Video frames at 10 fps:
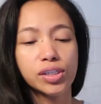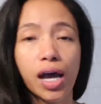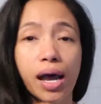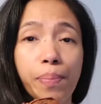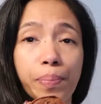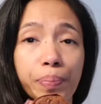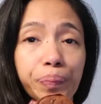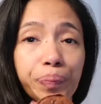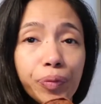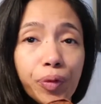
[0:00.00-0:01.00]
top
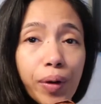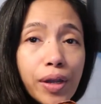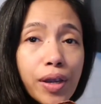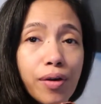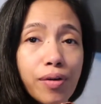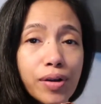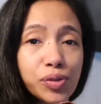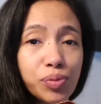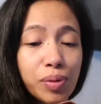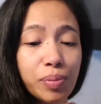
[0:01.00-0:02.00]
right here.
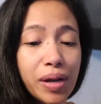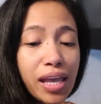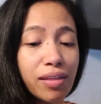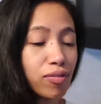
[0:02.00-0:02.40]
I'm gonna eat